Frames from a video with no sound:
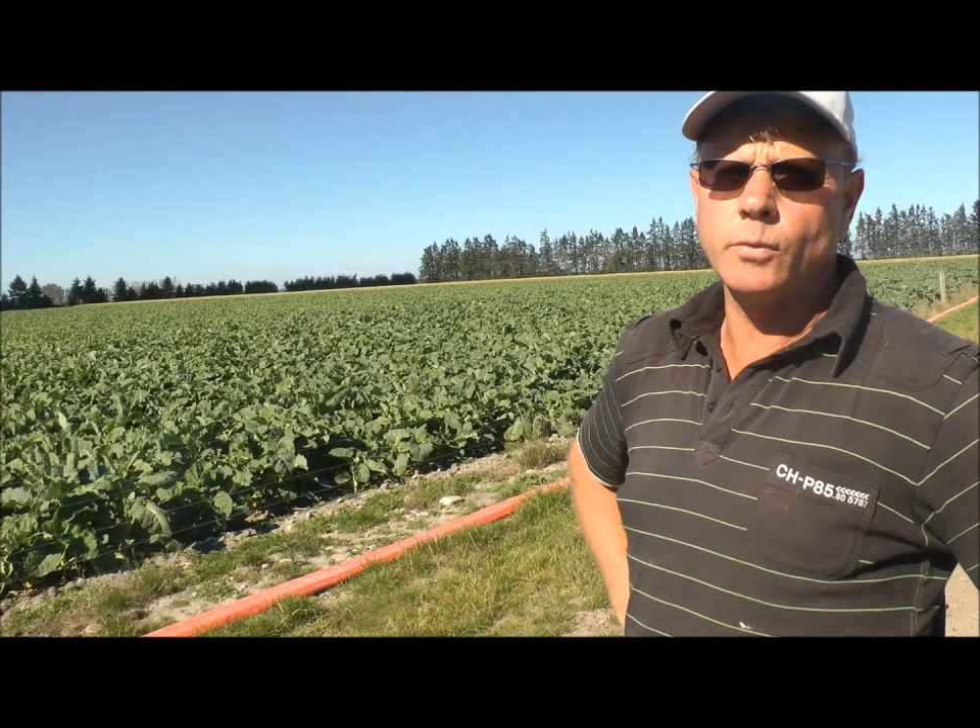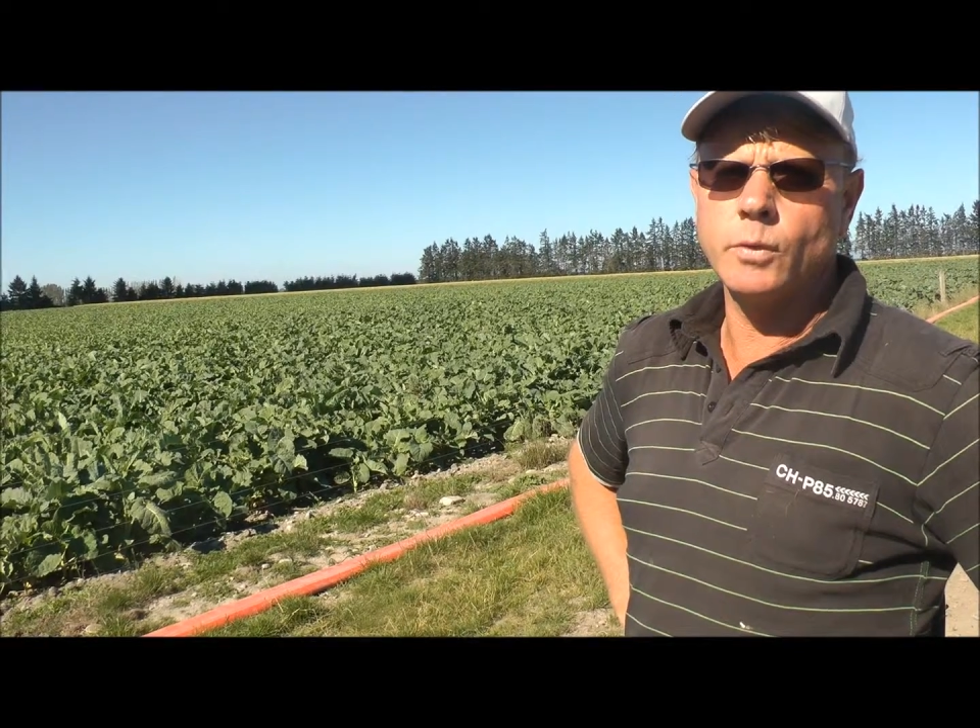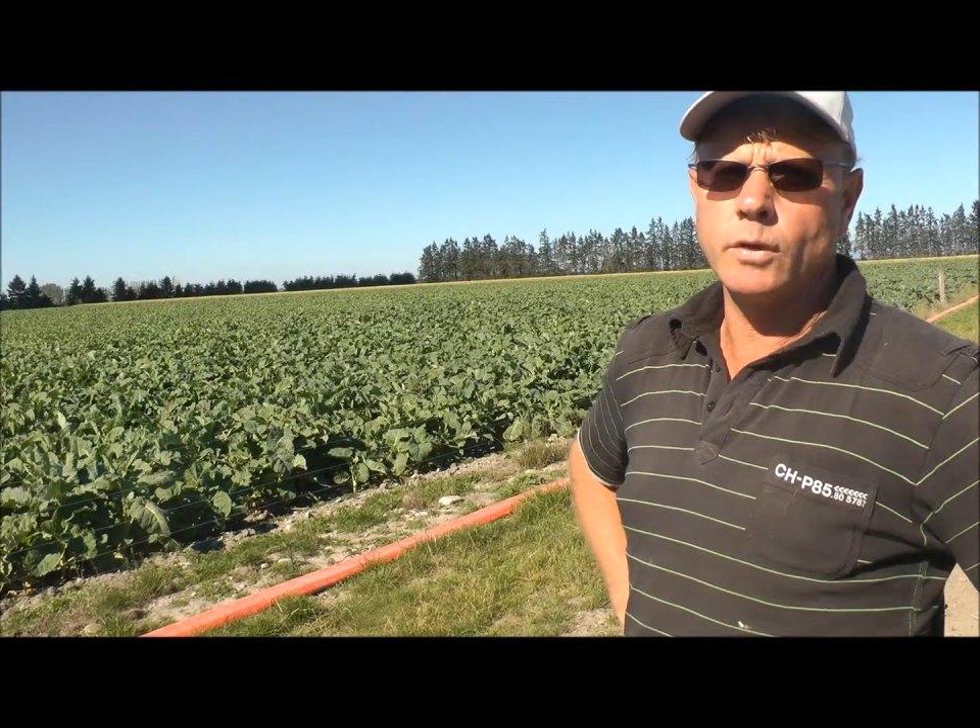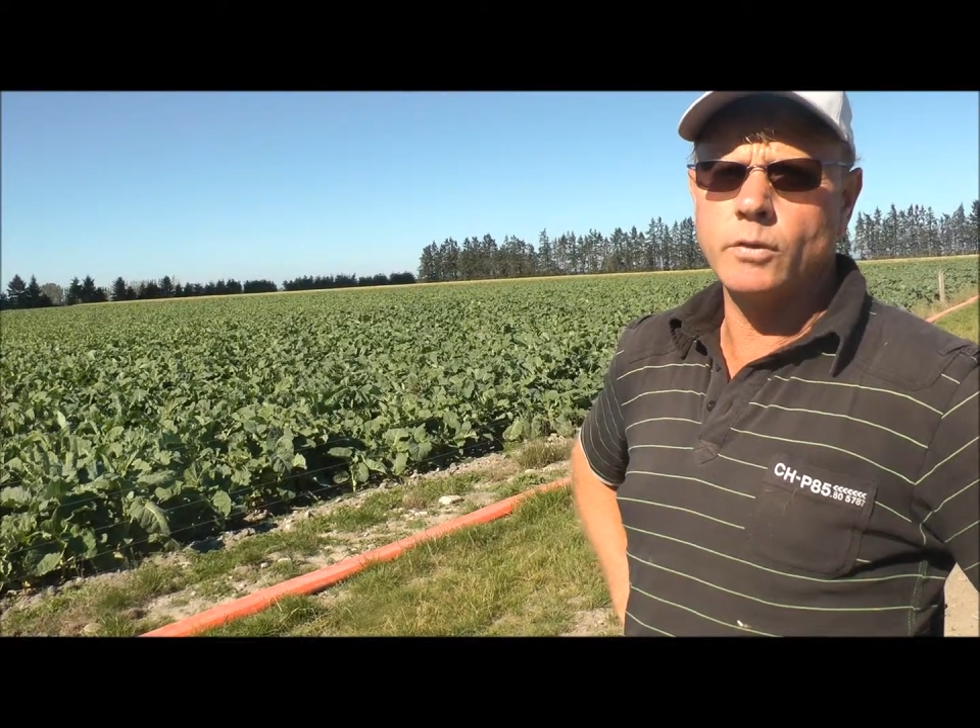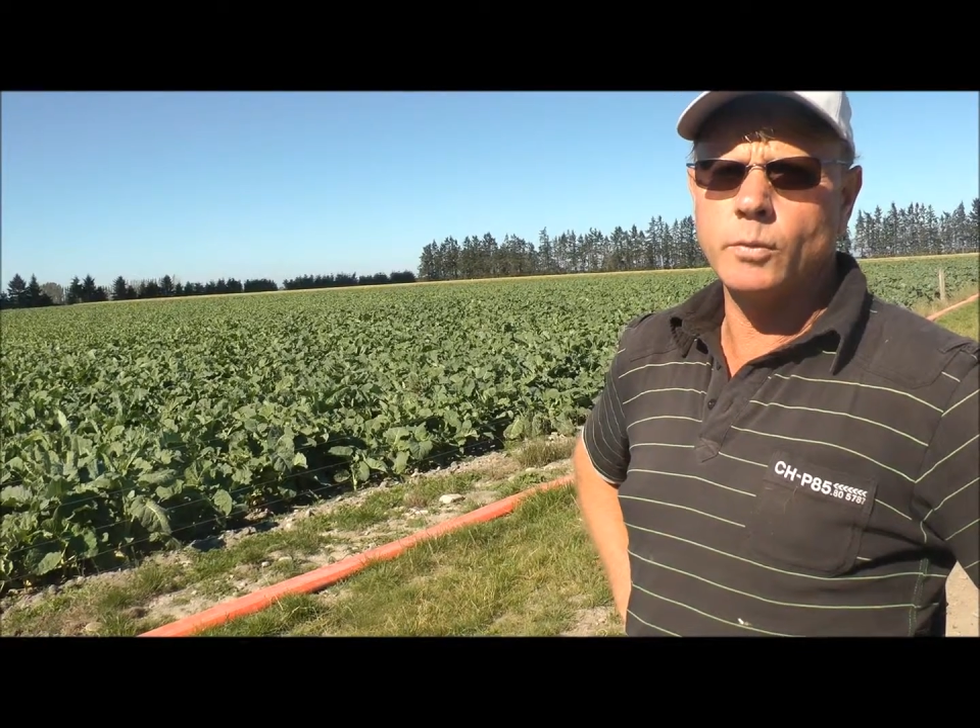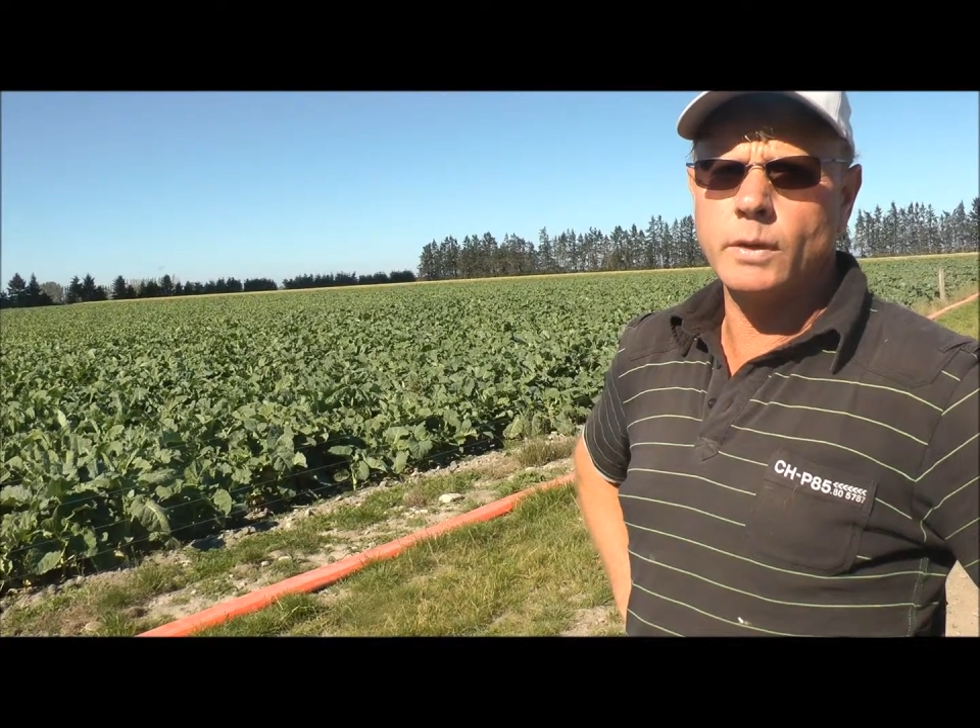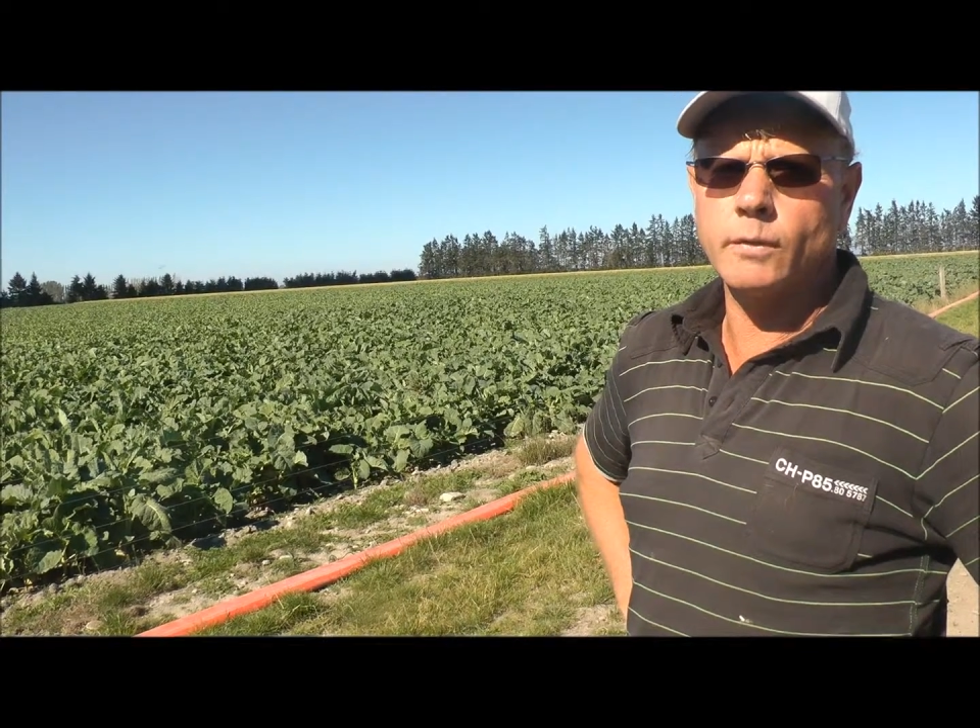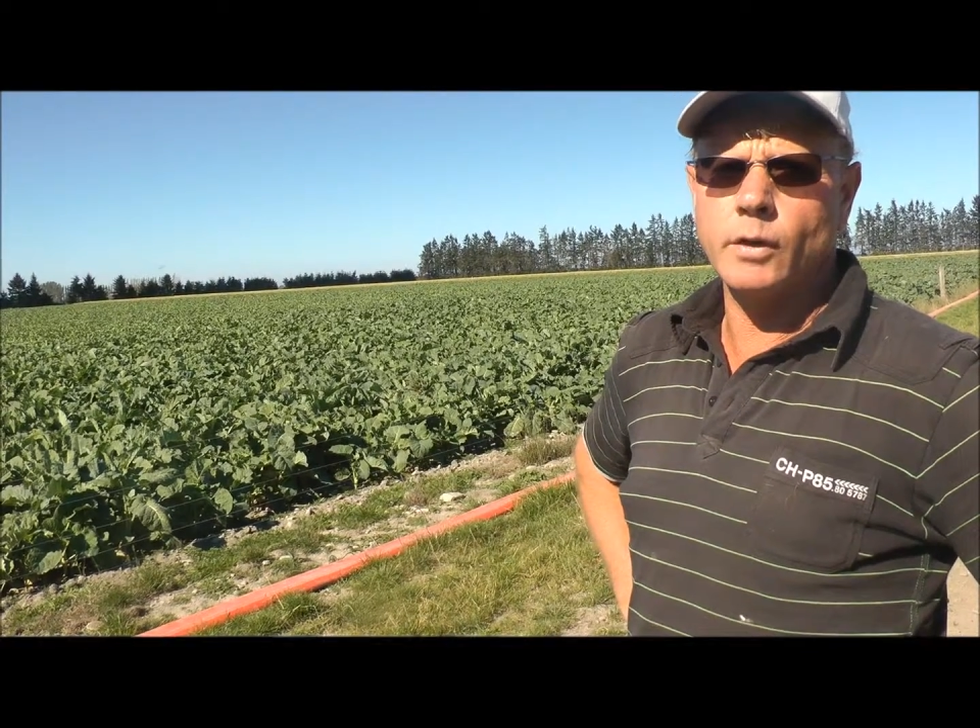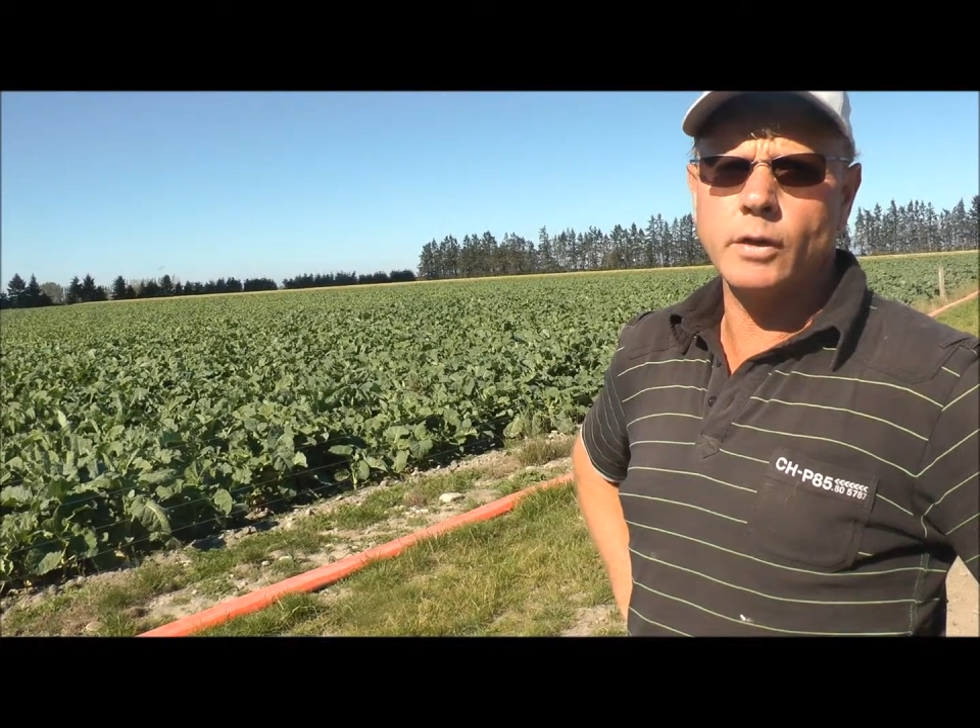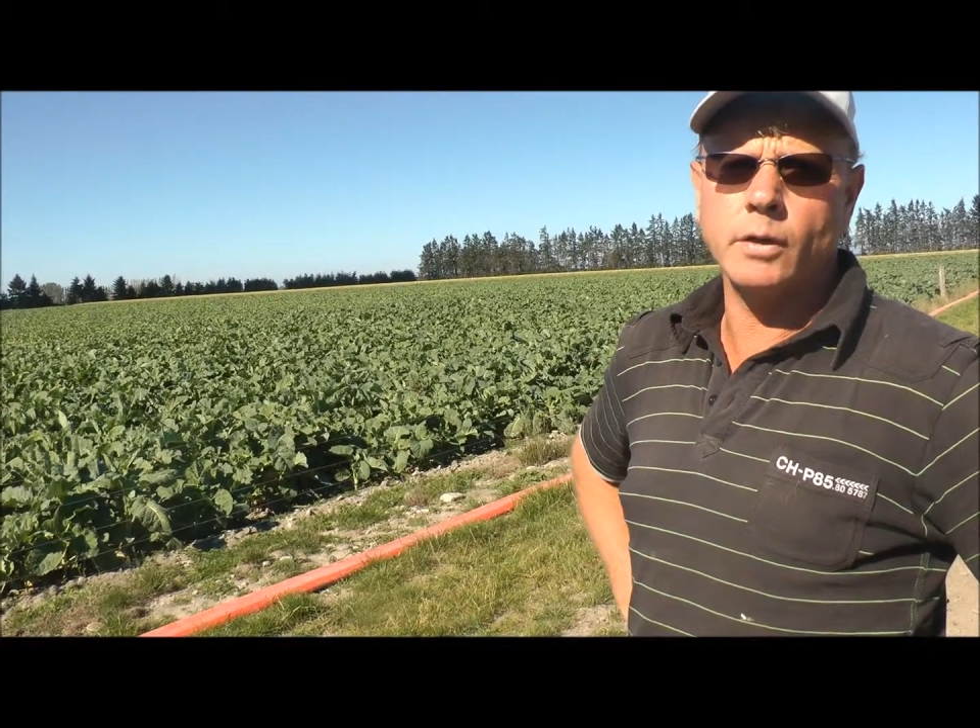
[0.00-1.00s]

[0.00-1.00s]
whereas we've only